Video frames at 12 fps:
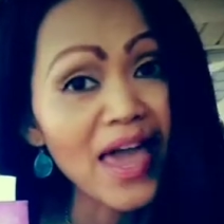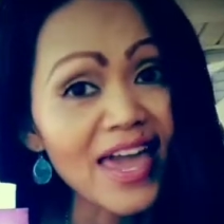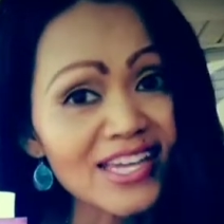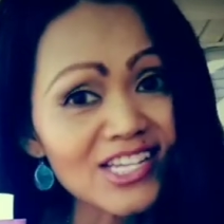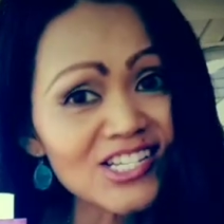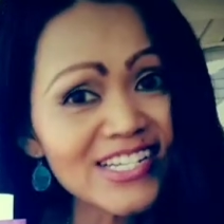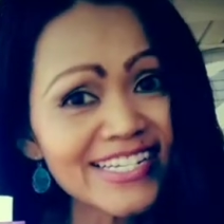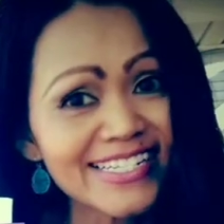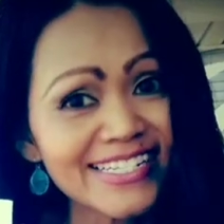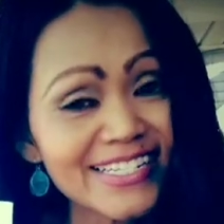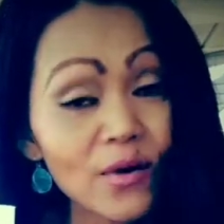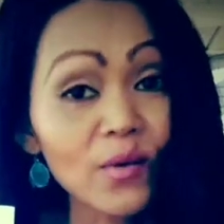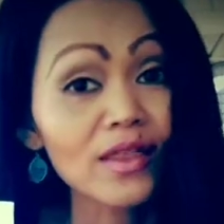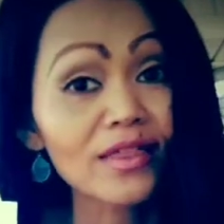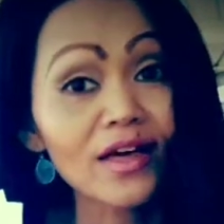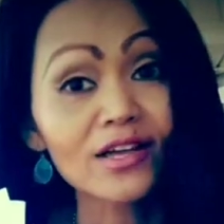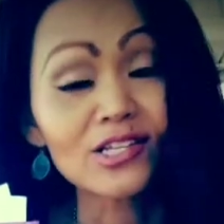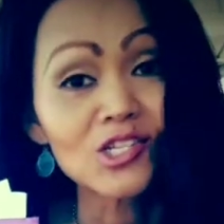patience with
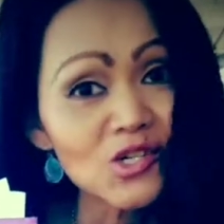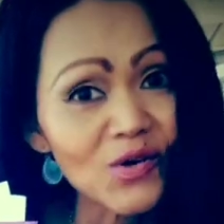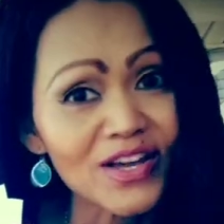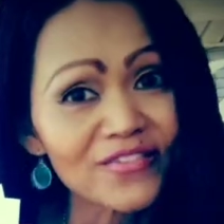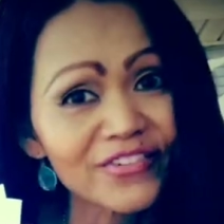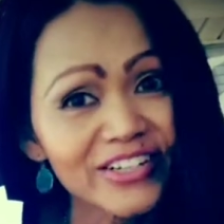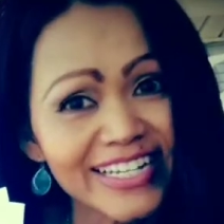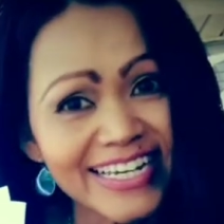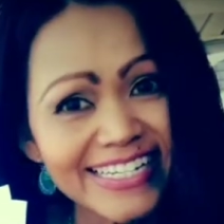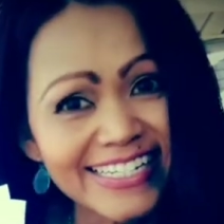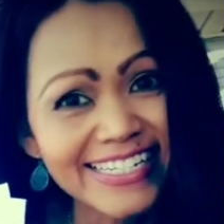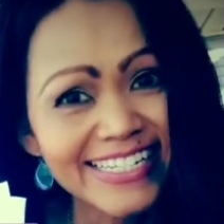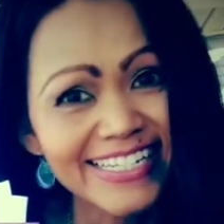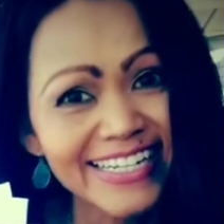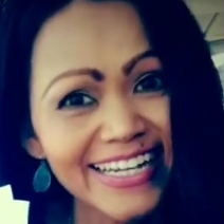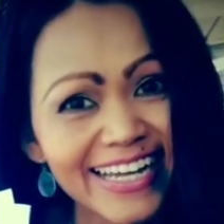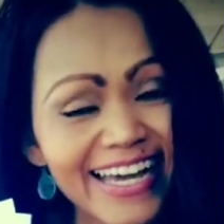joyfulness,